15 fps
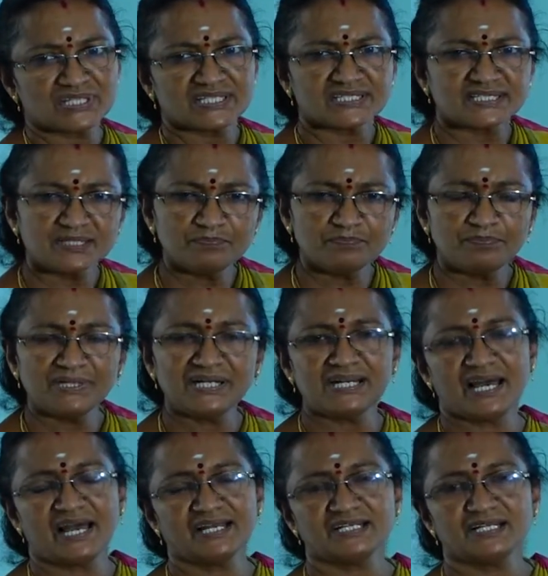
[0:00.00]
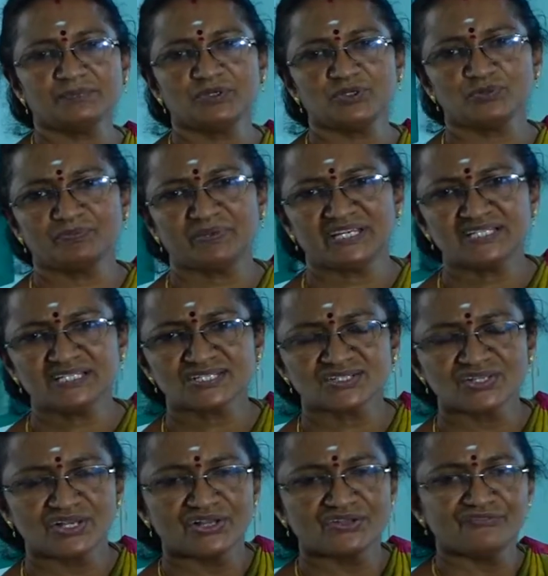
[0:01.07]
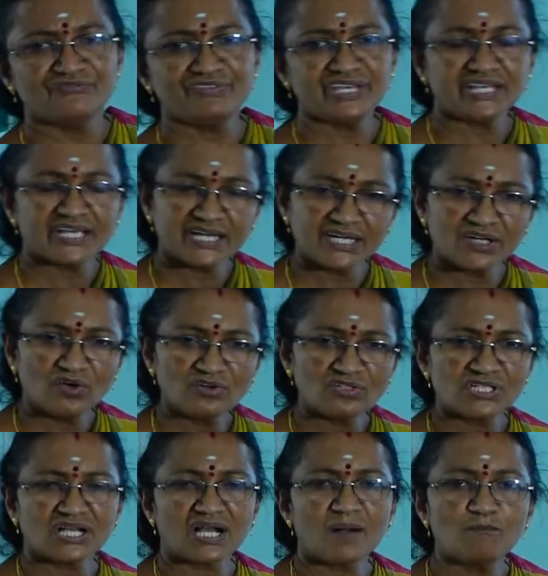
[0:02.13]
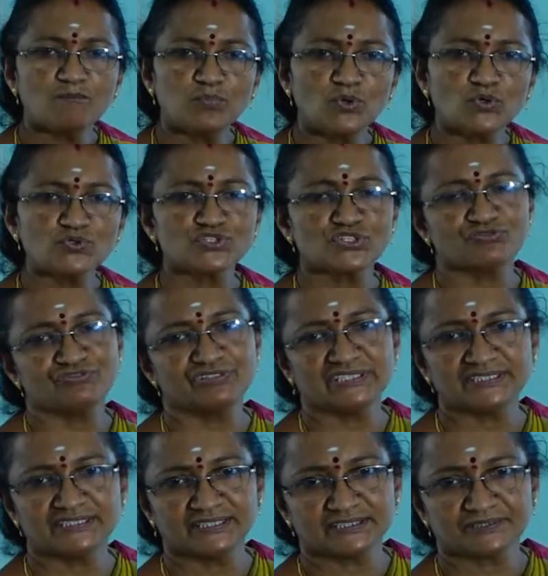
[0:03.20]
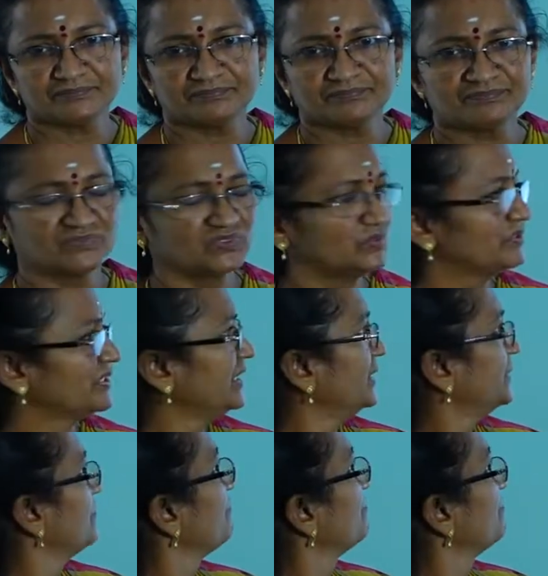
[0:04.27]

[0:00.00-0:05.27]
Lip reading: Simple attribute means we cannot compose further. Okay.